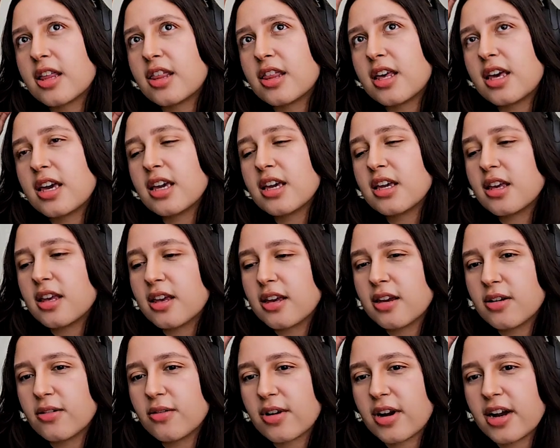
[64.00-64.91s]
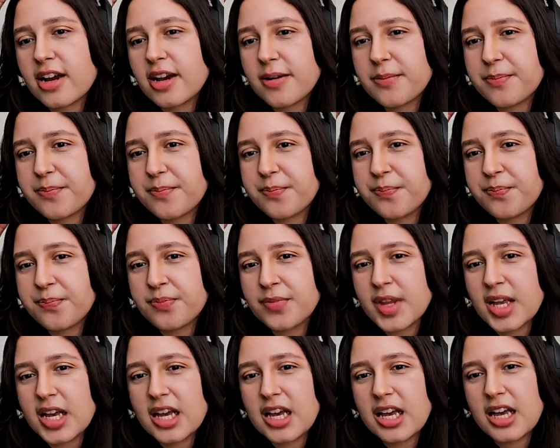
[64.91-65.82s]
think, right?
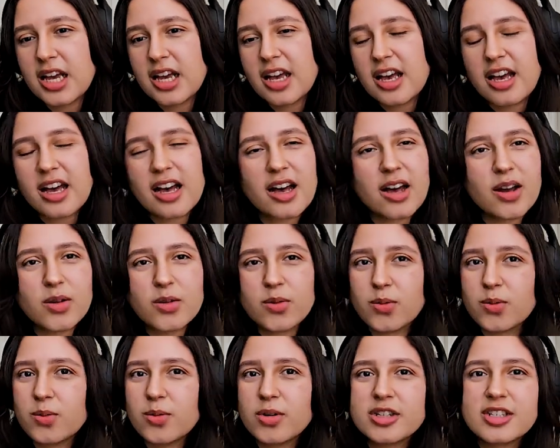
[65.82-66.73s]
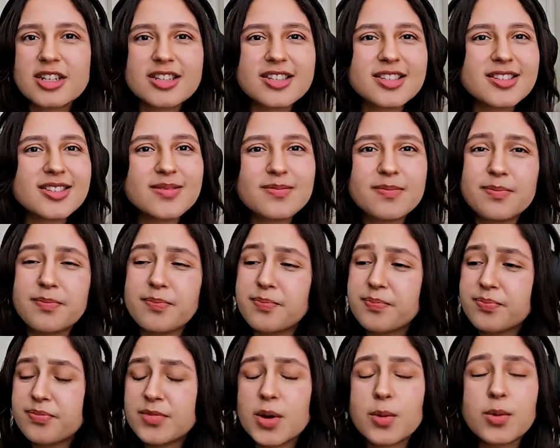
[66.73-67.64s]
We're
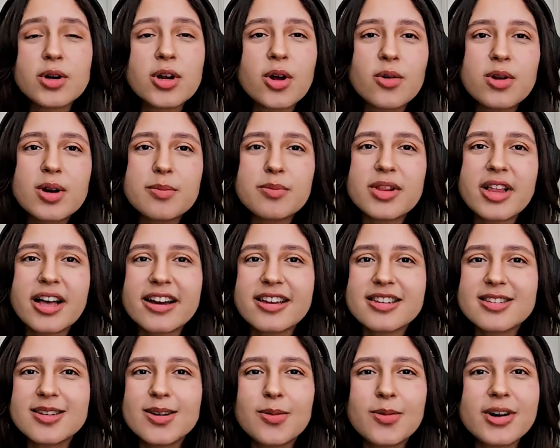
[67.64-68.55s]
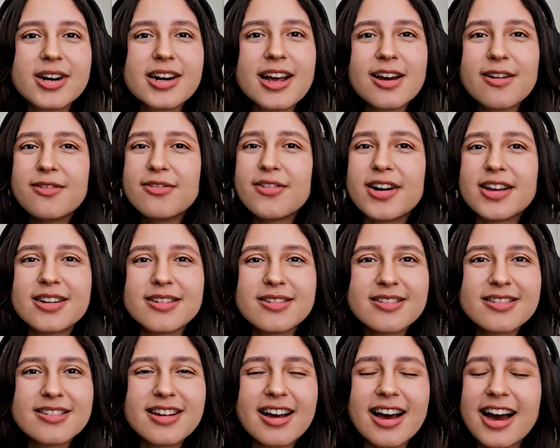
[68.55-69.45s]
going in blind. We're gonna have fun.
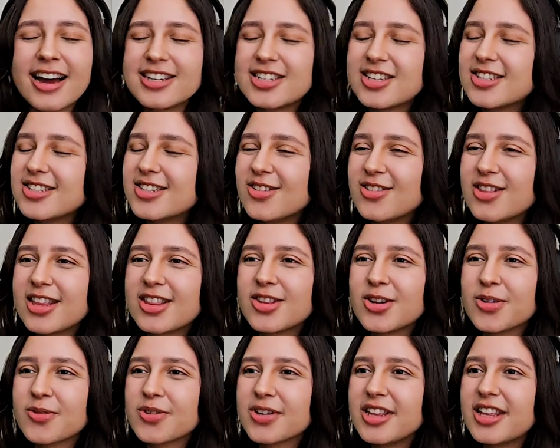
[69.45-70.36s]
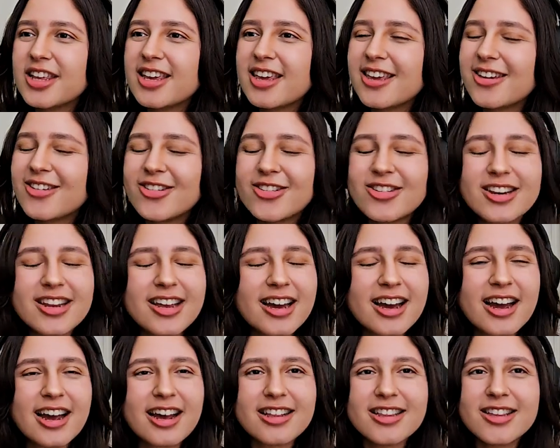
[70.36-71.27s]
I just know that they're really cute.
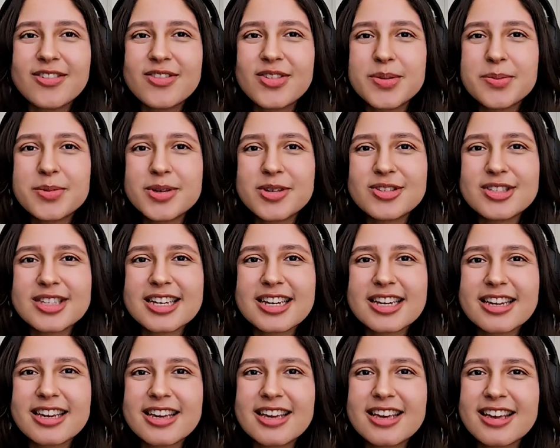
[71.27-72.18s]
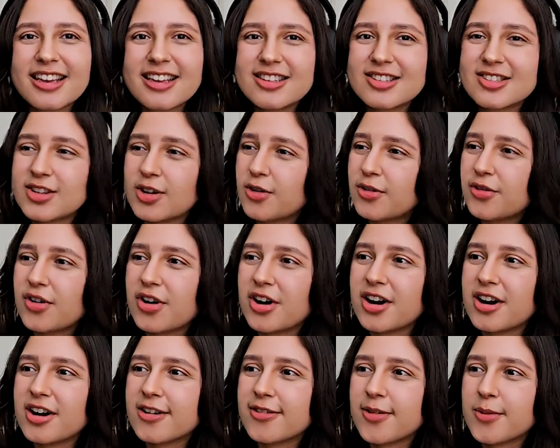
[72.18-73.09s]
I love their music so
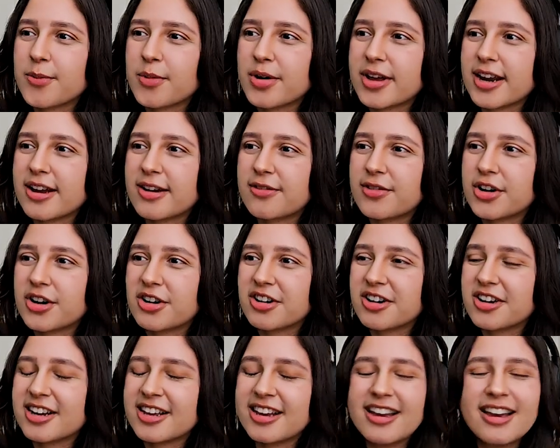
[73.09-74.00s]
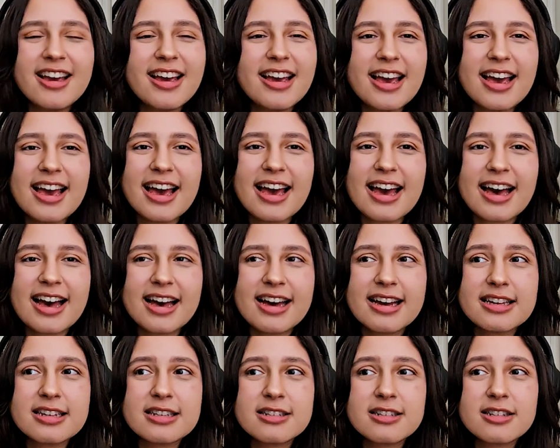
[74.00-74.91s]
far from what I've heard,
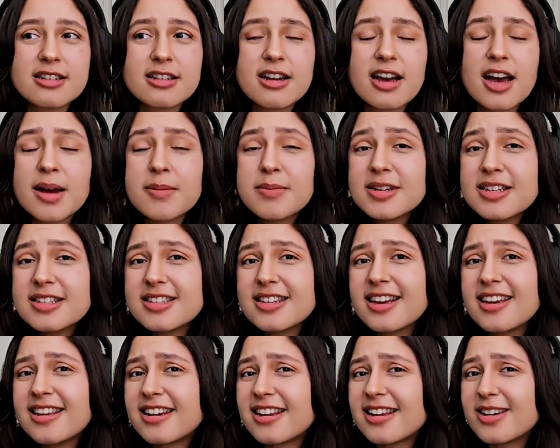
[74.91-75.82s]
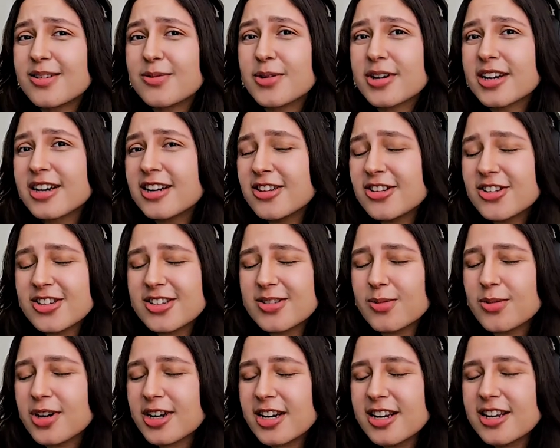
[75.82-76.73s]
and I'm excited. We're
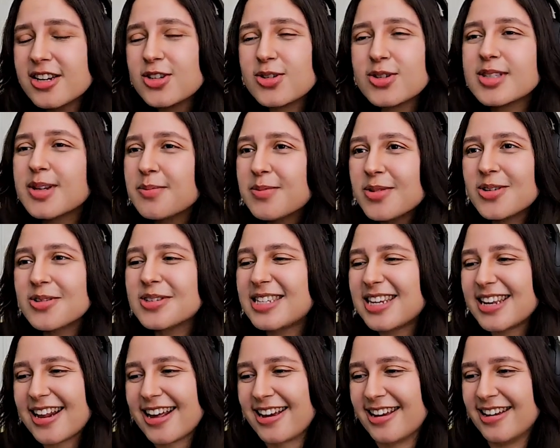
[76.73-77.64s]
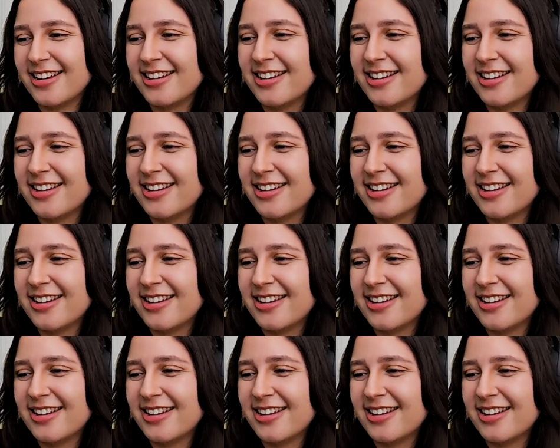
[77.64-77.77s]
gonna do something new today.